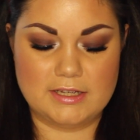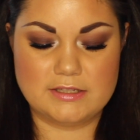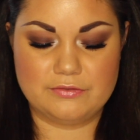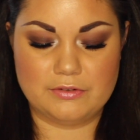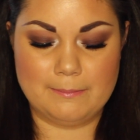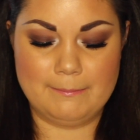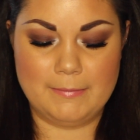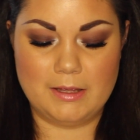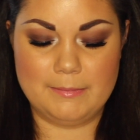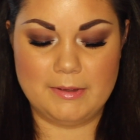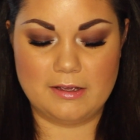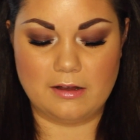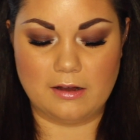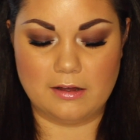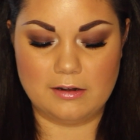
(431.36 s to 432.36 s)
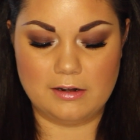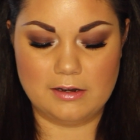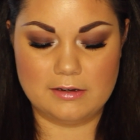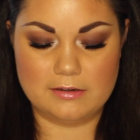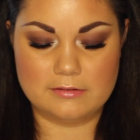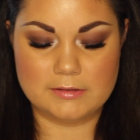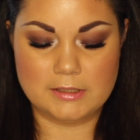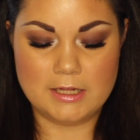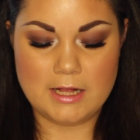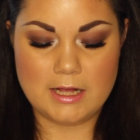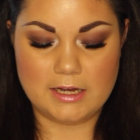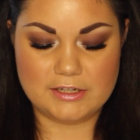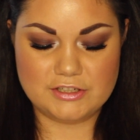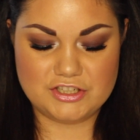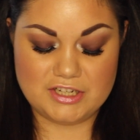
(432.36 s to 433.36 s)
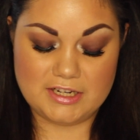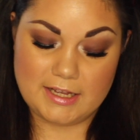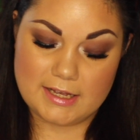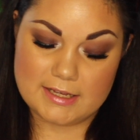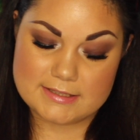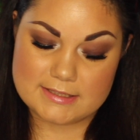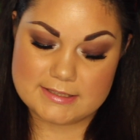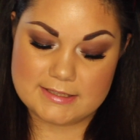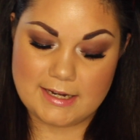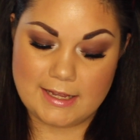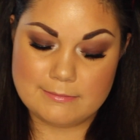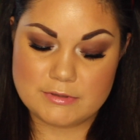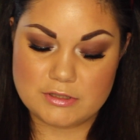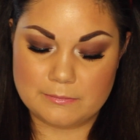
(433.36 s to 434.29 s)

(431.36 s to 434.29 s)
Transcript: is from Mimi Connellan, and she asks, name